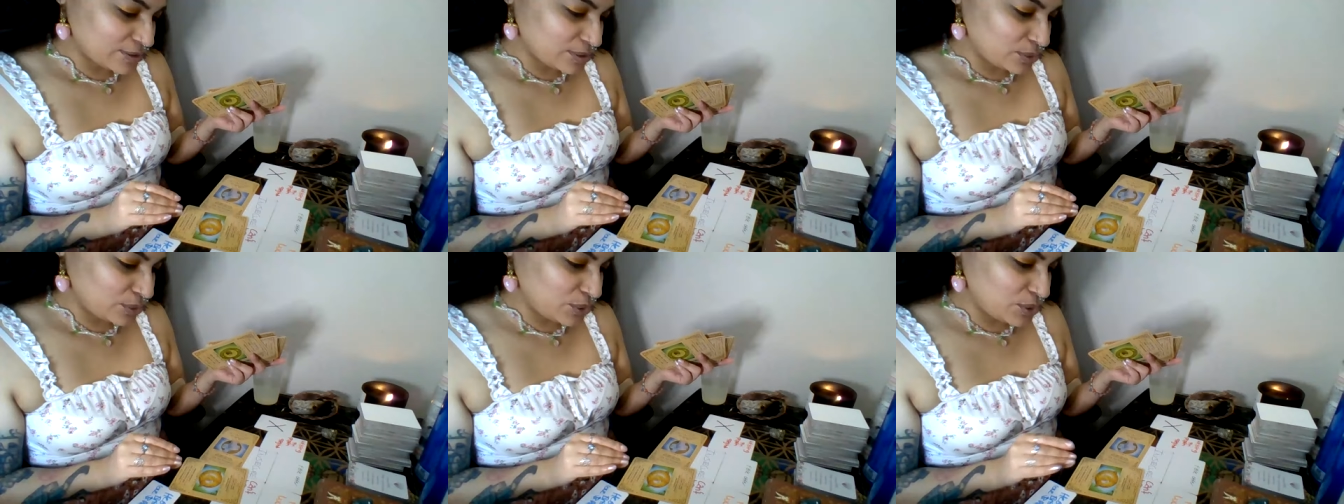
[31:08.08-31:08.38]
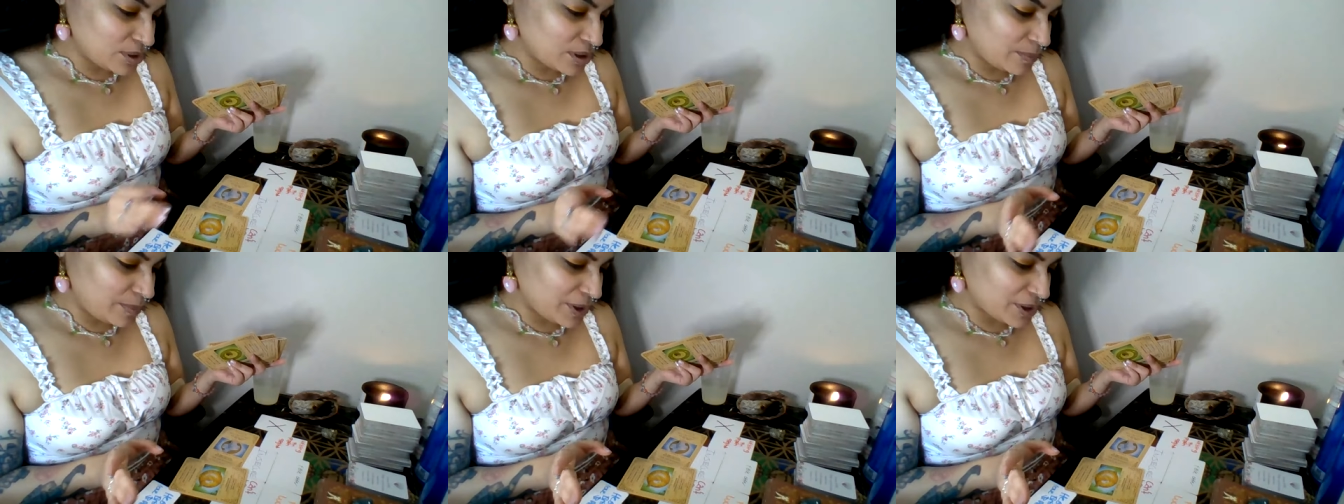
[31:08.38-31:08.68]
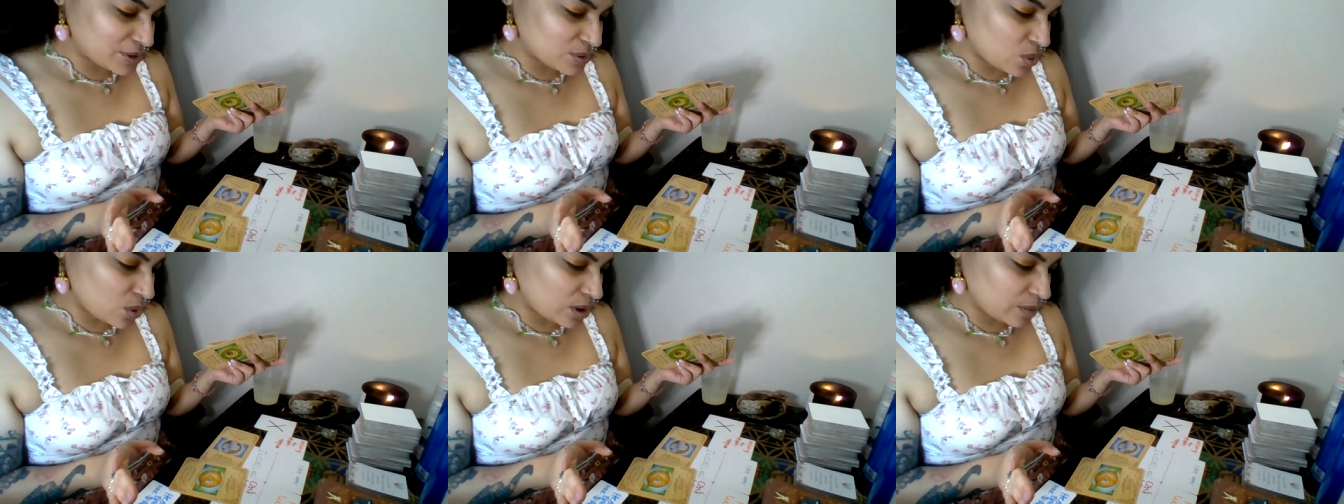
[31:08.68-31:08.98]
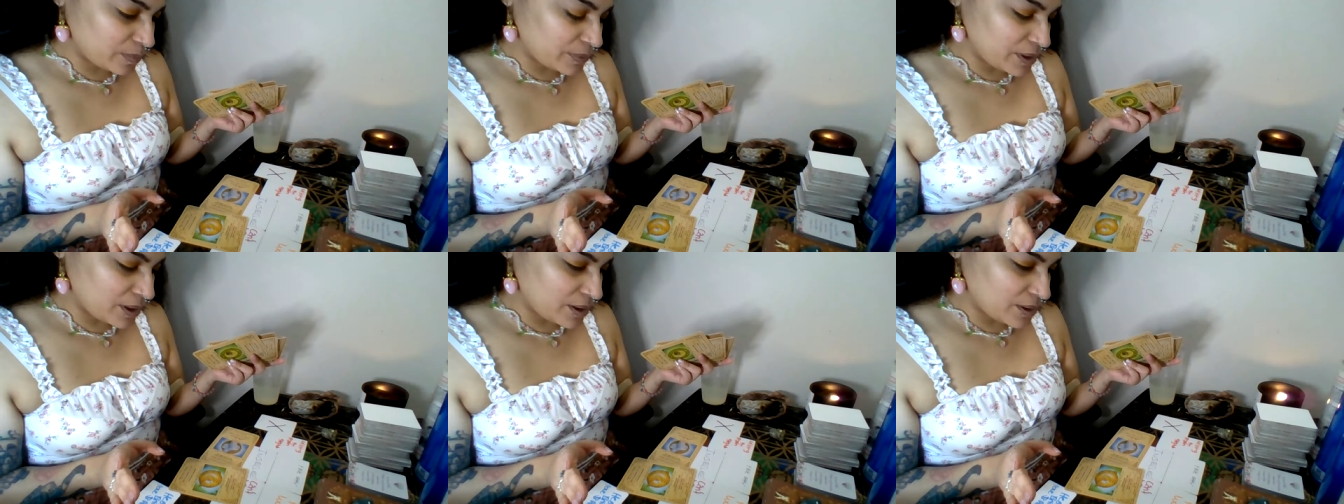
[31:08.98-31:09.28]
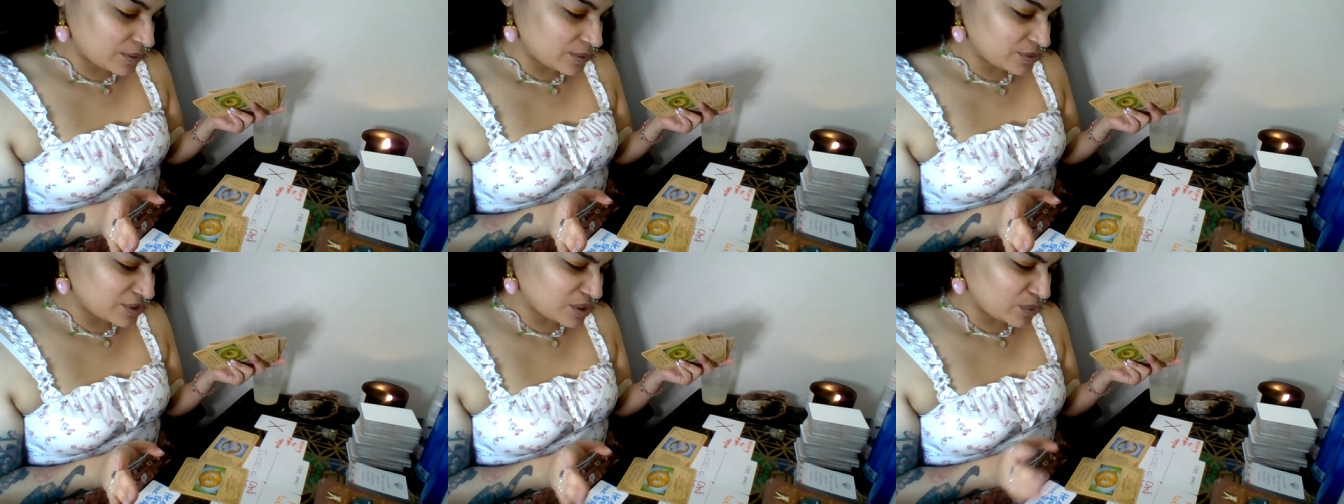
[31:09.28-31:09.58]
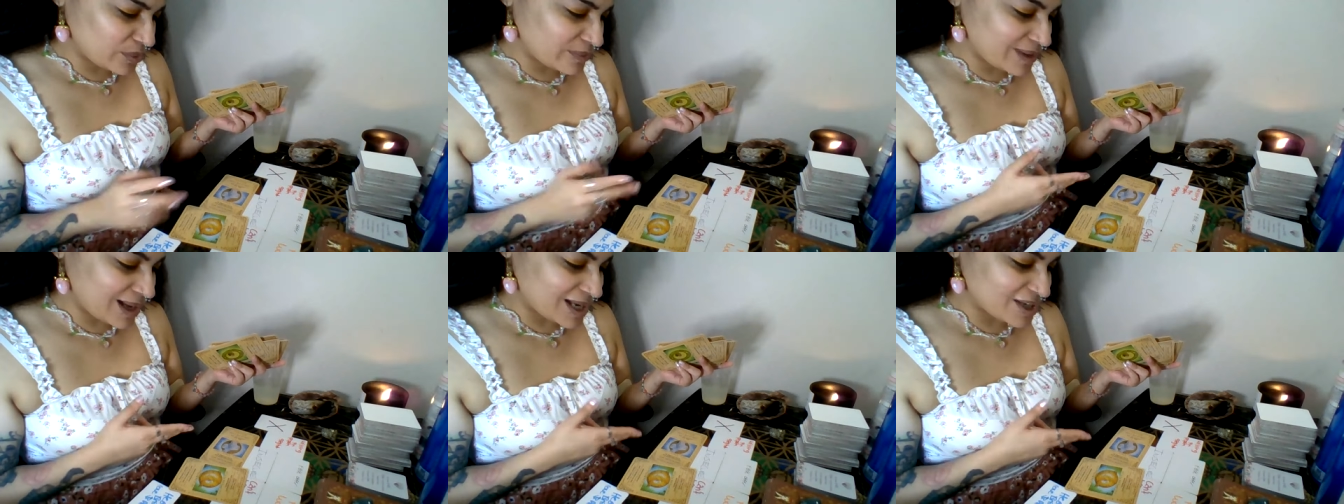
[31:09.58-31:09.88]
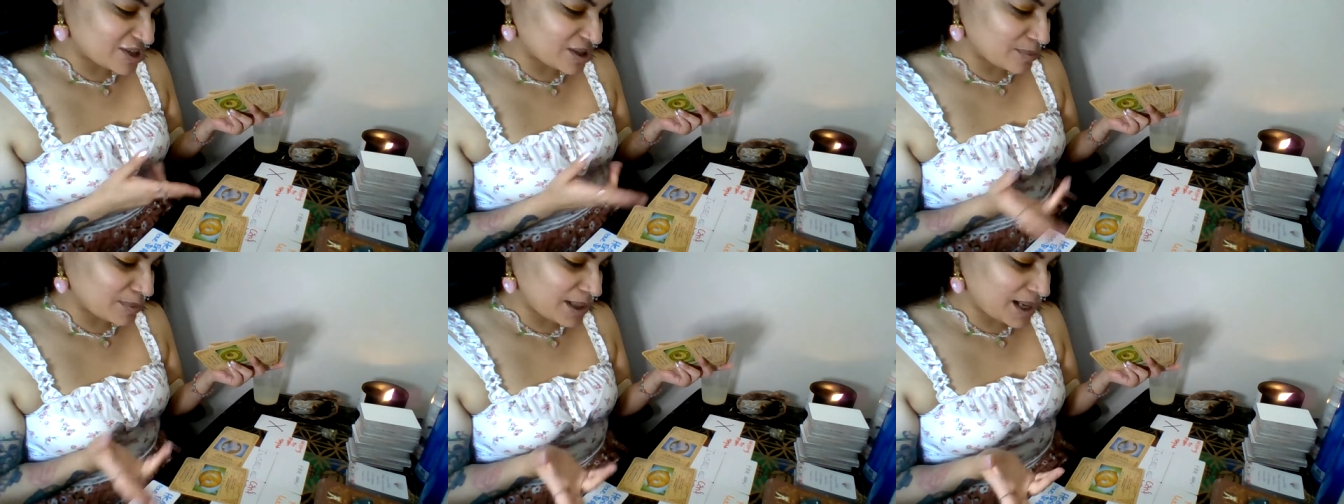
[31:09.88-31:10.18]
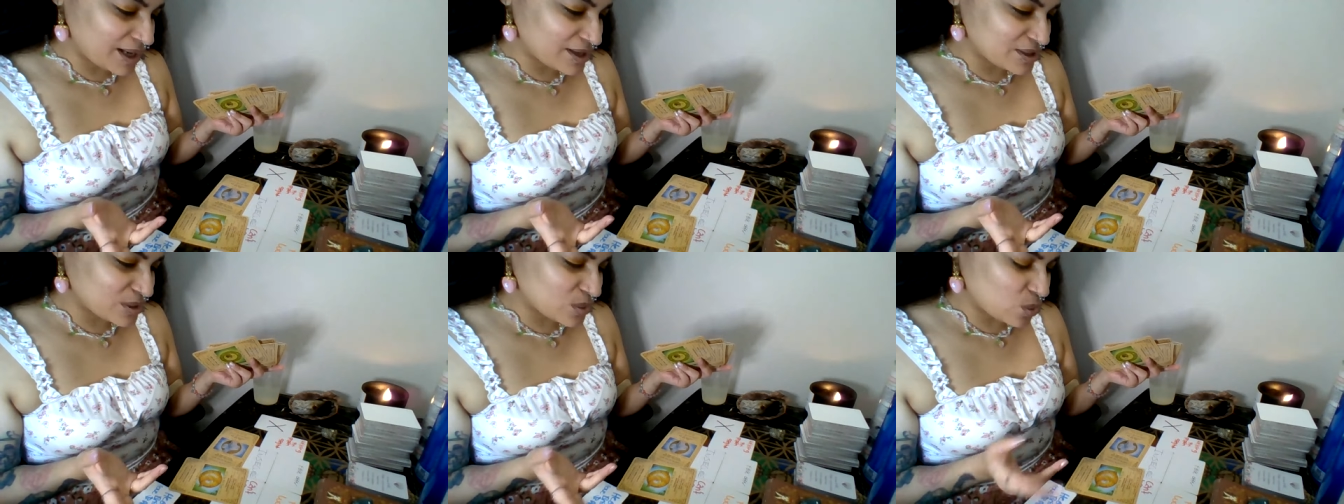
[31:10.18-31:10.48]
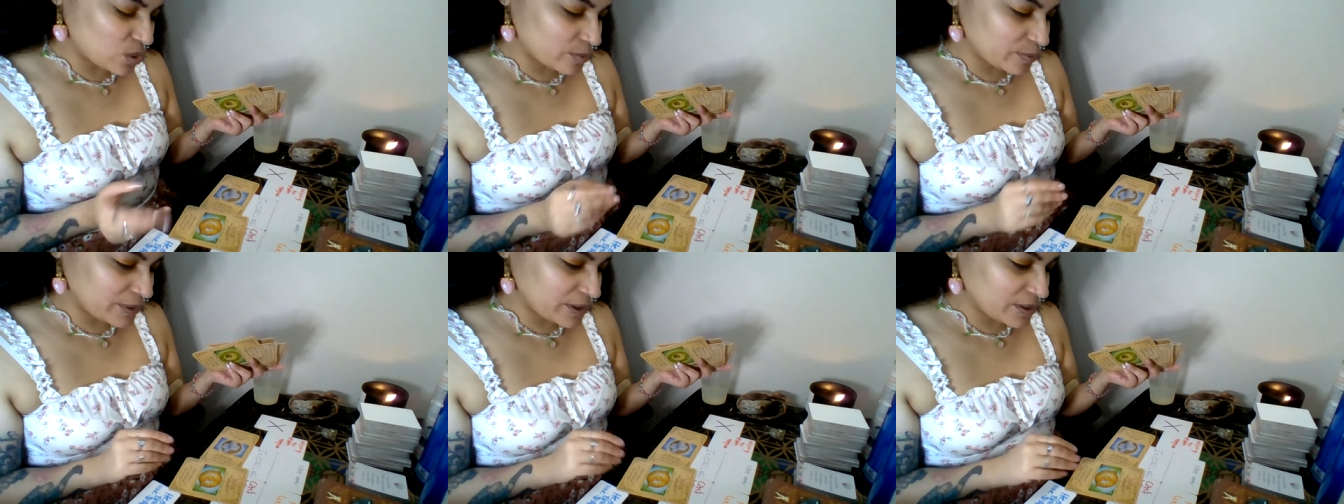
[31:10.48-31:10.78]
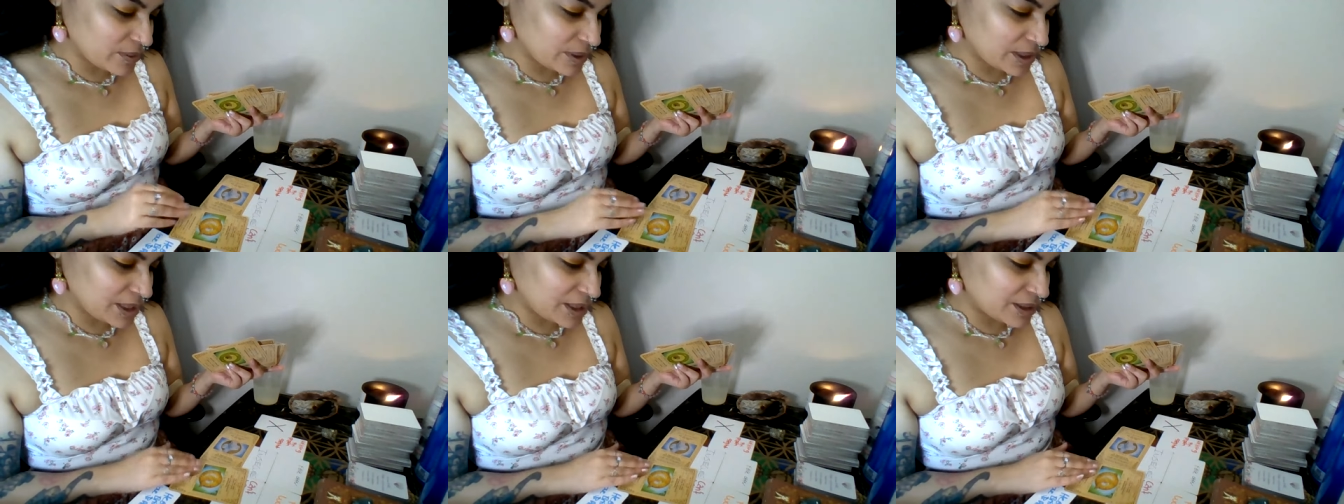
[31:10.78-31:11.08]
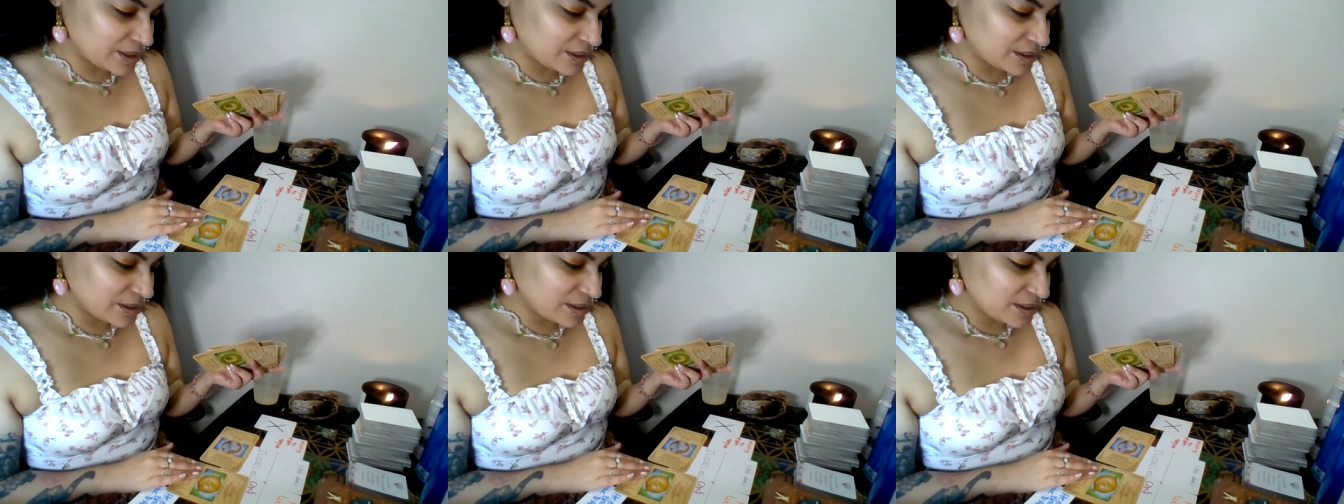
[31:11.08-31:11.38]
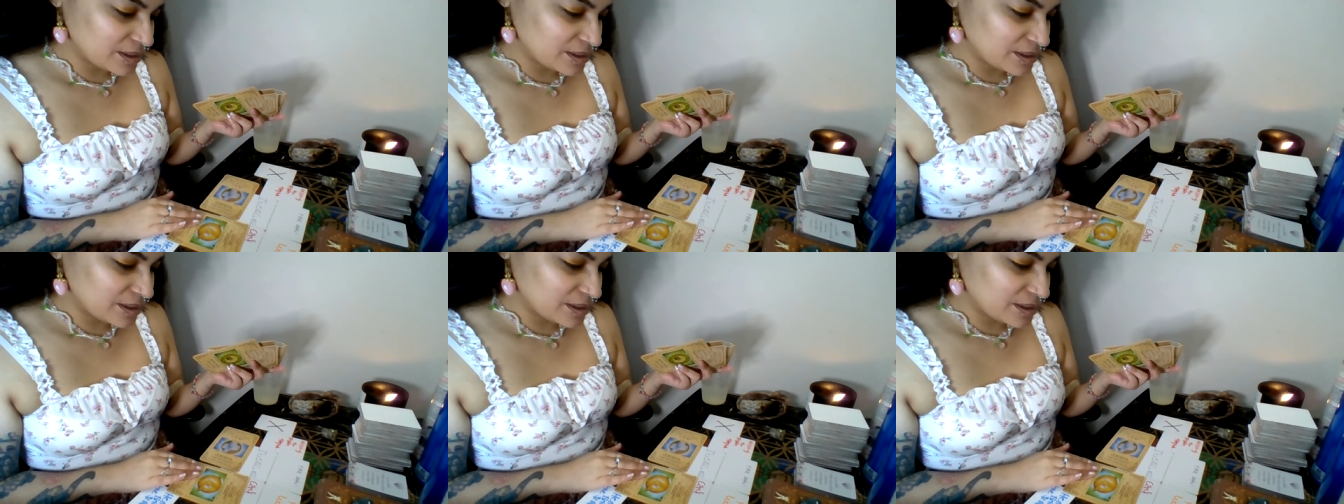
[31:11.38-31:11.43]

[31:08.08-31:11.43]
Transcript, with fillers: So you could be a Scorpio. So we've got Gemini and Scorpio here.